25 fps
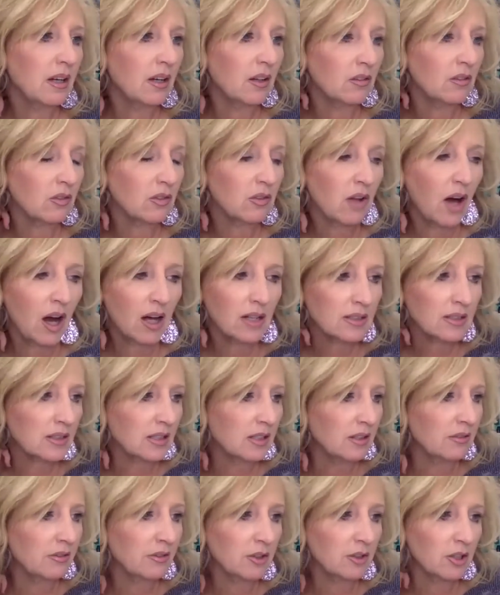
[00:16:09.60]
Lots
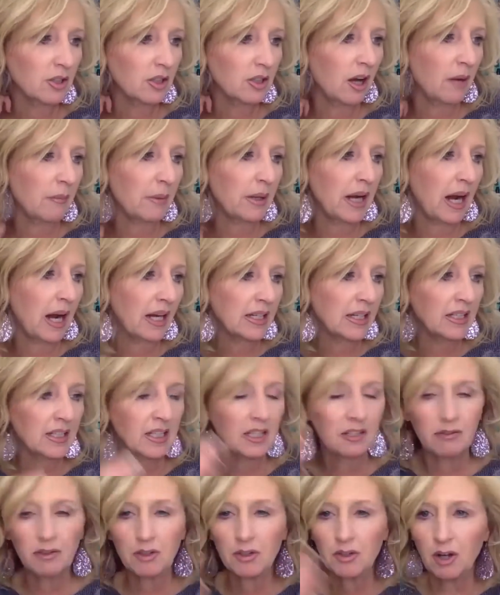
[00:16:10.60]
of, I could
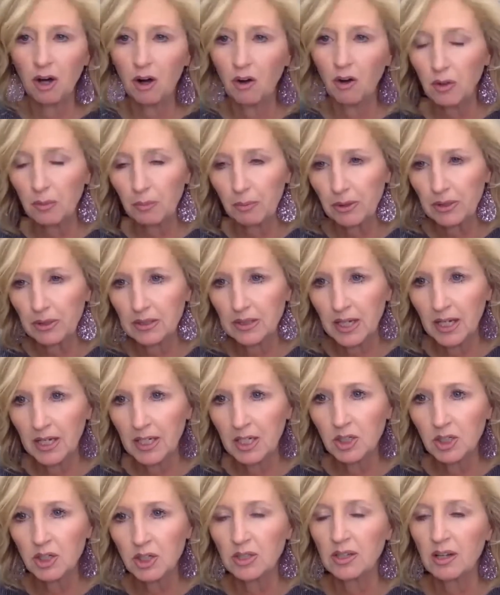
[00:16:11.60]
give you all the
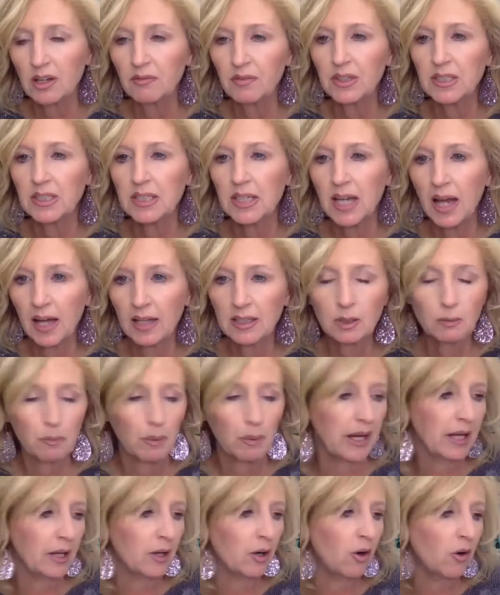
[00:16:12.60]
percentages of the test
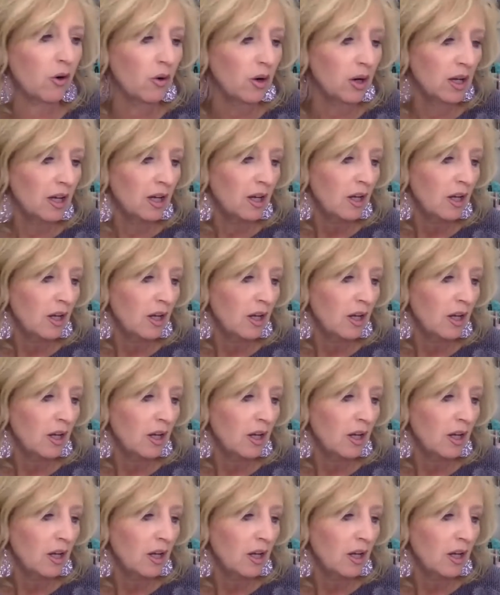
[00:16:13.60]
panel,